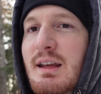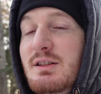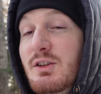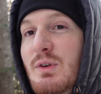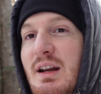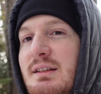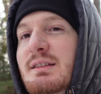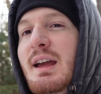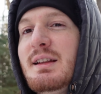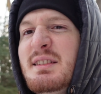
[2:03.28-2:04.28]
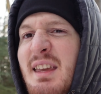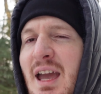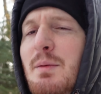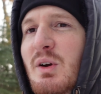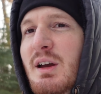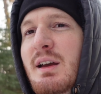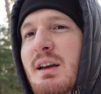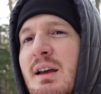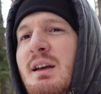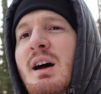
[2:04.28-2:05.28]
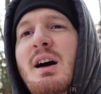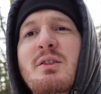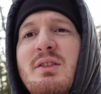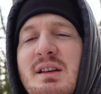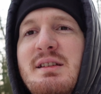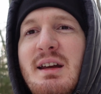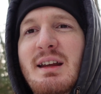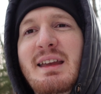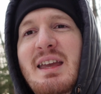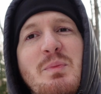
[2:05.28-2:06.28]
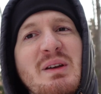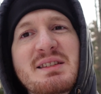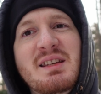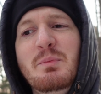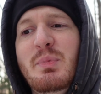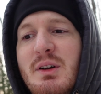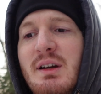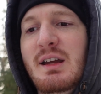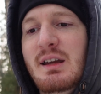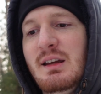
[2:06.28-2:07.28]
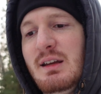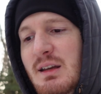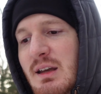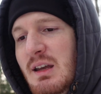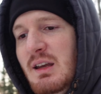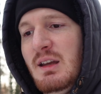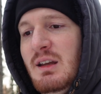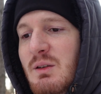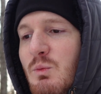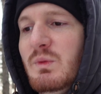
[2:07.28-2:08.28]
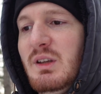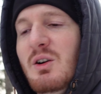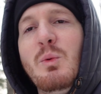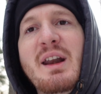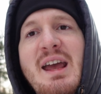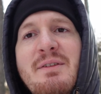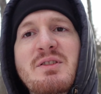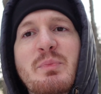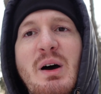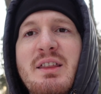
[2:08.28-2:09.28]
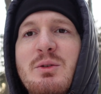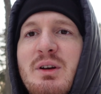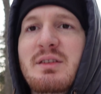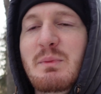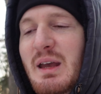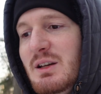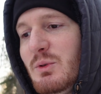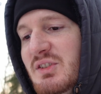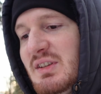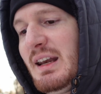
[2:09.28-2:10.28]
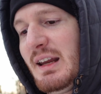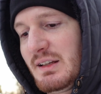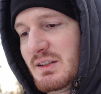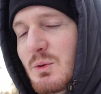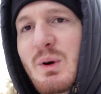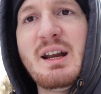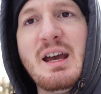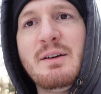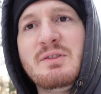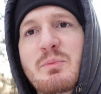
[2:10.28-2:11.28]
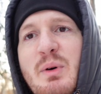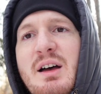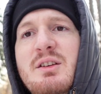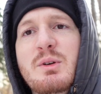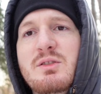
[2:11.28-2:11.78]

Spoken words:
integrated lens camera other than to keep it simple? You don't want to have to bother with manual settings. You don't want to have to bother with